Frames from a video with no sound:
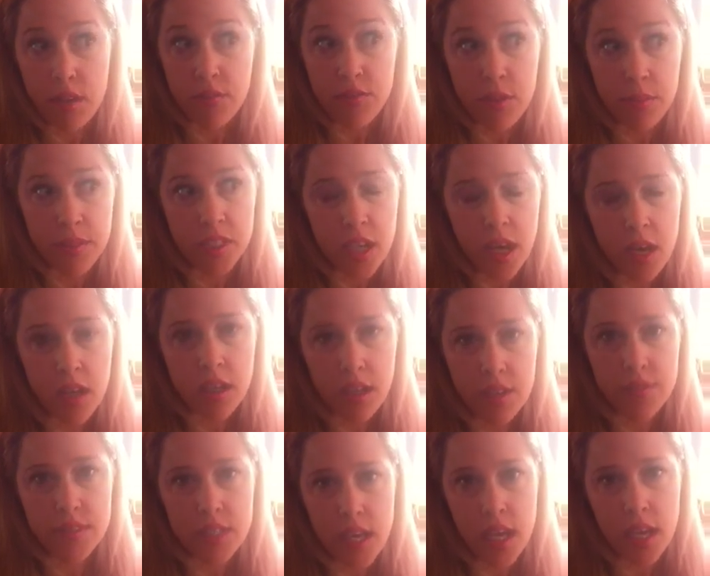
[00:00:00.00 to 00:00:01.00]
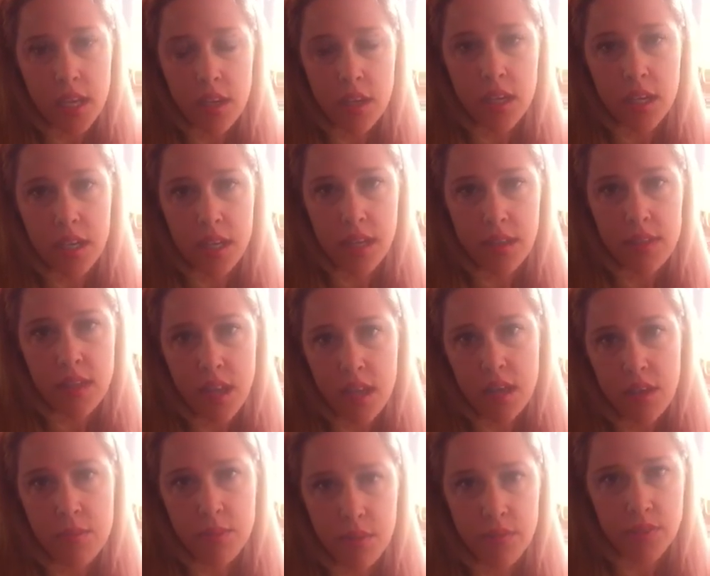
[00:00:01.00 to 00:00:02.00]
from a .gov site, you're going to get that
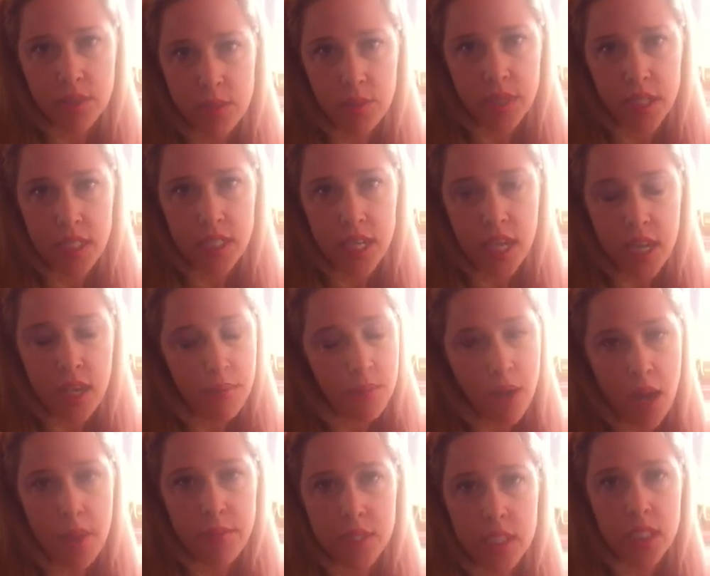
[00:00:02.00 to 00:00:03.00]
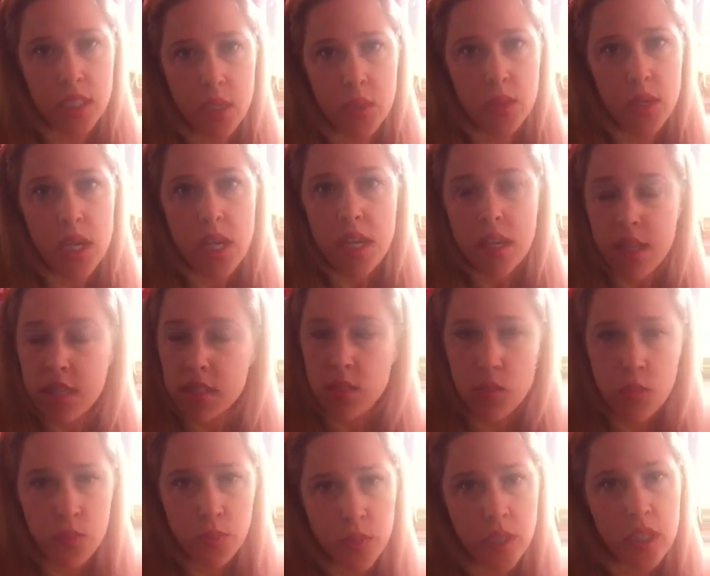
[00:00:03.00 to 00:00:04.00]
number for 2010, I promise you. That's
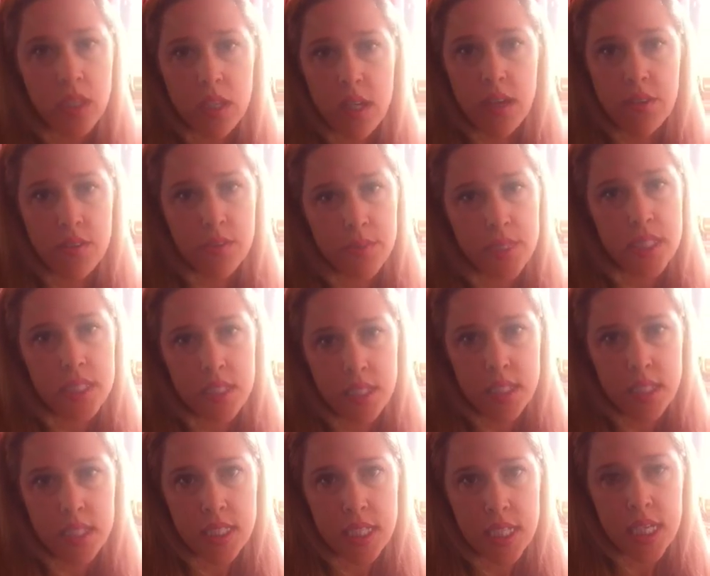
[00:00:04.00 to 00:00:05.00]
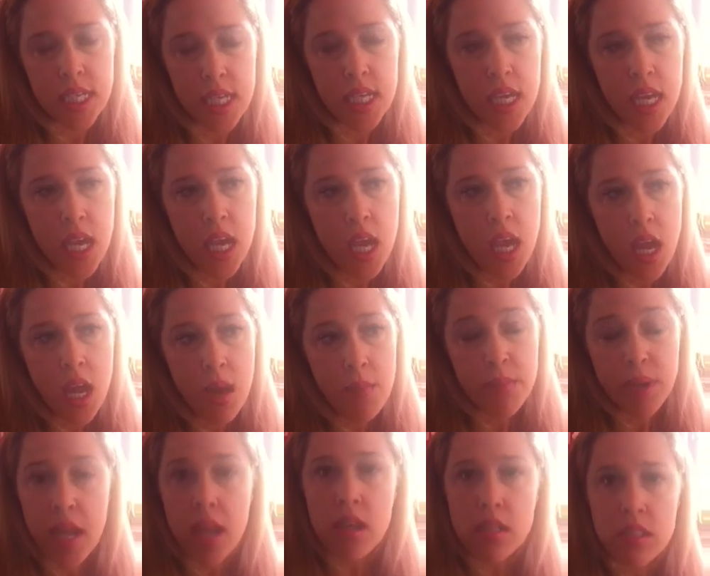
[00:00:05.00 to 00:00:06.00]
a real government statistic.
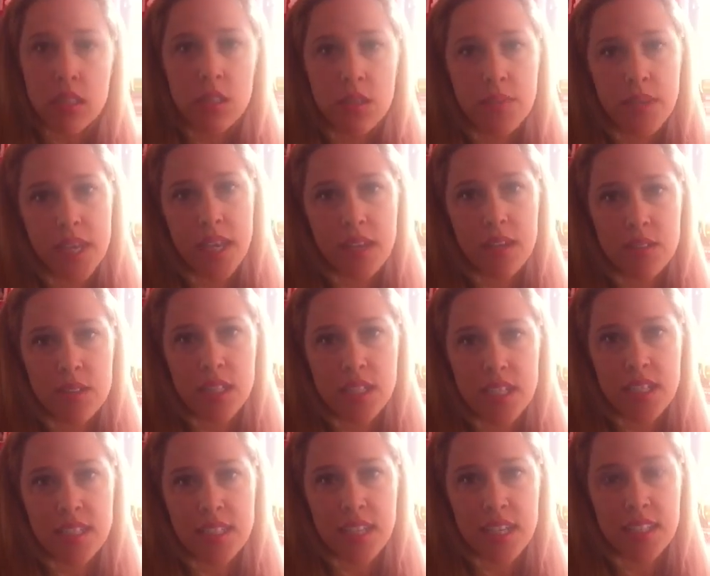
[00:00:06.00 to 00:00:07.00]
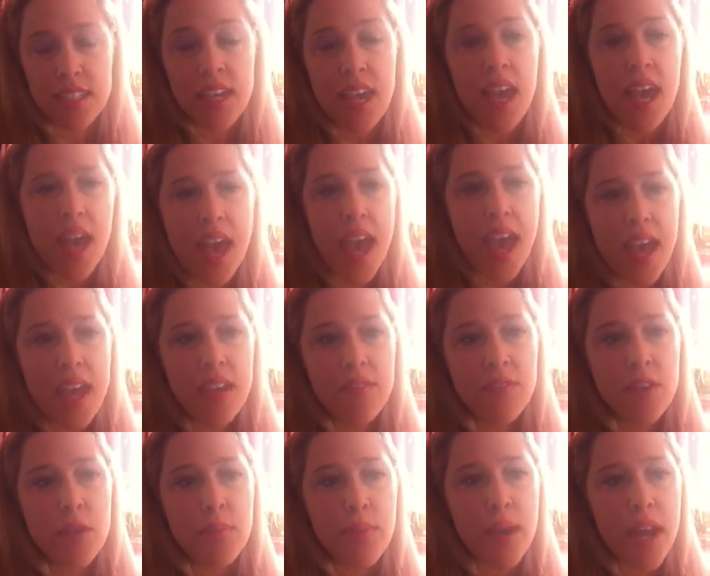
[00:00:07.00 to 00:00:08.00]
But I also do my ghetto statistics. Hey,
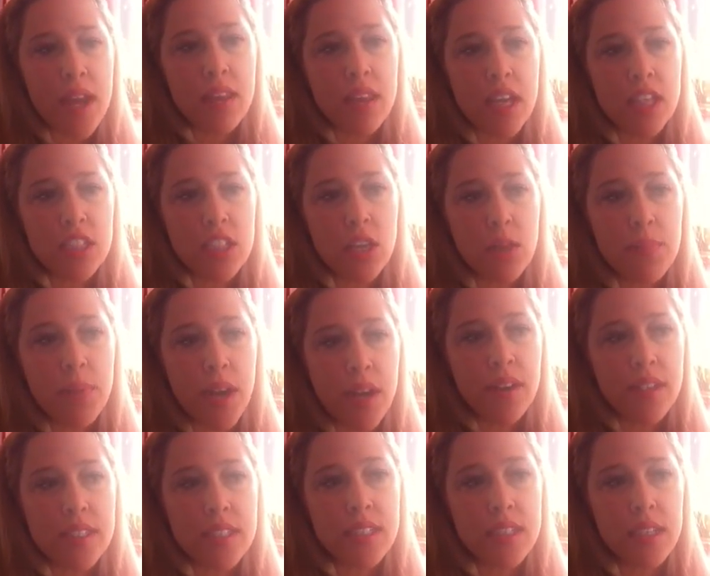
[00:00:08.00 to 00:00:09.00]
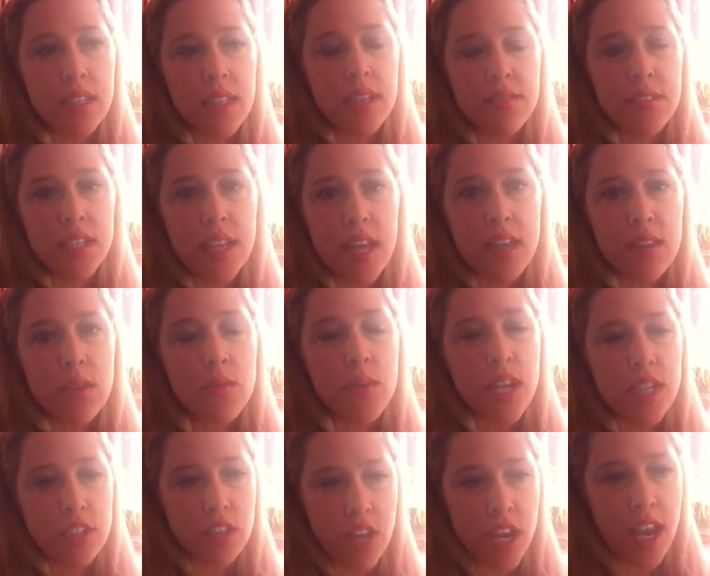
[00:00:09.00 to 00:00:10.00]
if your biological parents still live together,
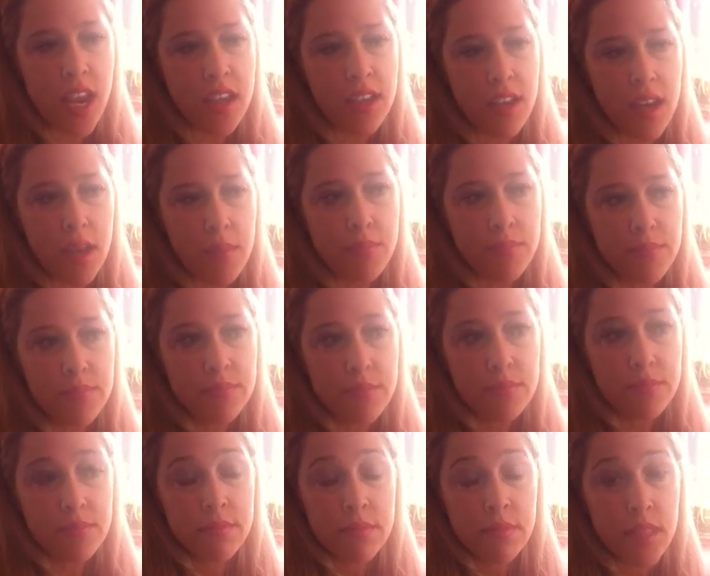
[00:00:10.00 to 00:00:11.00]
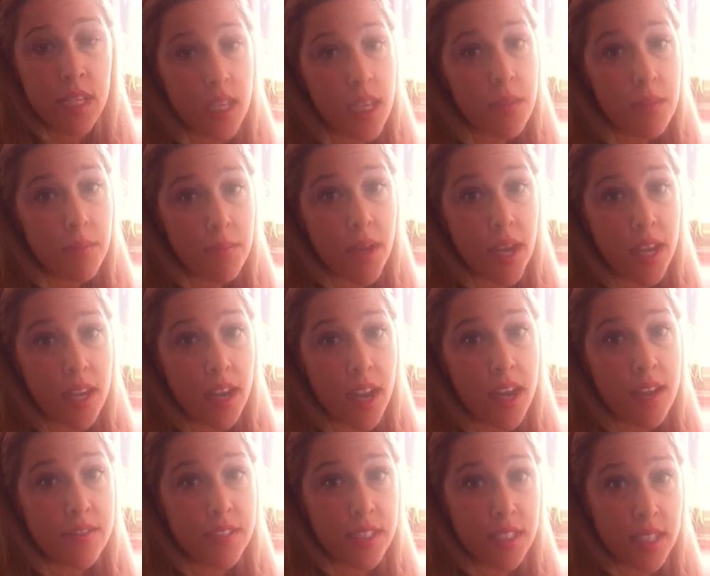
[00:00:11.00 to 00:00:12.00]
raise your hand up. Now keep in mind,
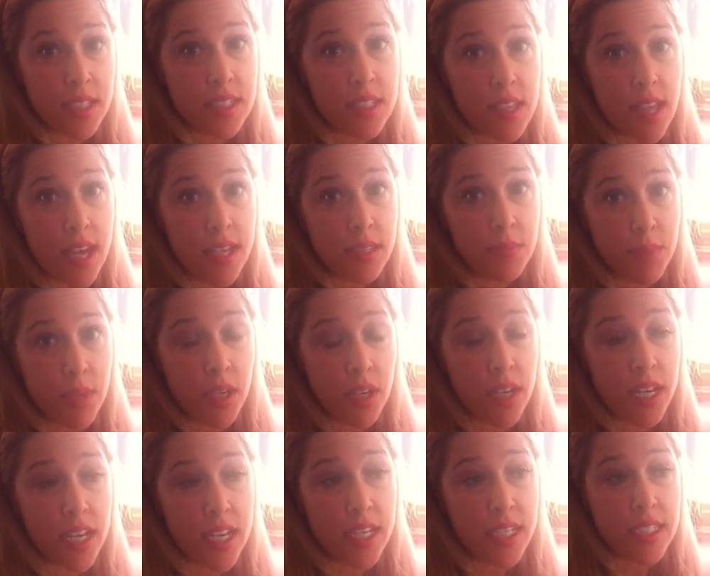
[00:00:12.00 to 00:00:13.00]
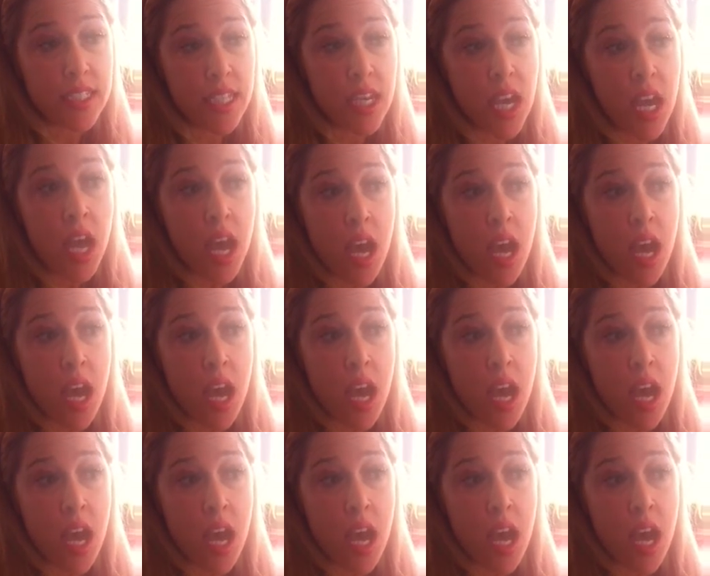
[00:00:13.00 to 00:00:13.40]
I have 6 class periods,